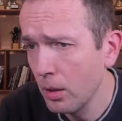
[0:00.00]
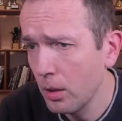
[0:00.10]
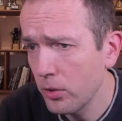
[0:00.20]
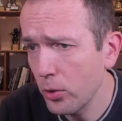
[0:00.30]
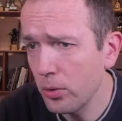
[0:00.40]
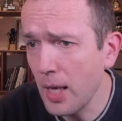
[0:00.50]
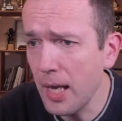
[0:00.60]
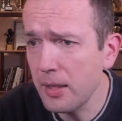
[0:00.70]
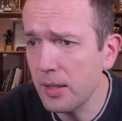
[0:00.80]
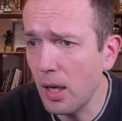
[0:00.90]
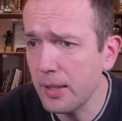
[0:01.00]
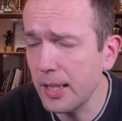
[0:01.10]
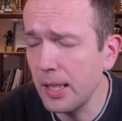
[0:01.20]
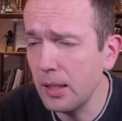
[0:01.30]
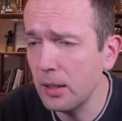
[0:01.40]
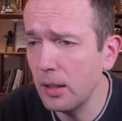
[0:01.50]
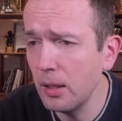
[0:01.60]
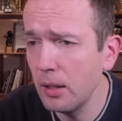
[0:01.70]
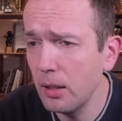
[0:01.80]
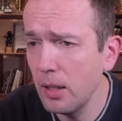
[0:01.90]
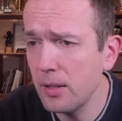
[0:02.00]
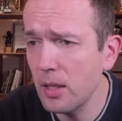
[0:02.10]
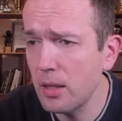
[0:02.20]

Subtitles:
So Dan is asking, is the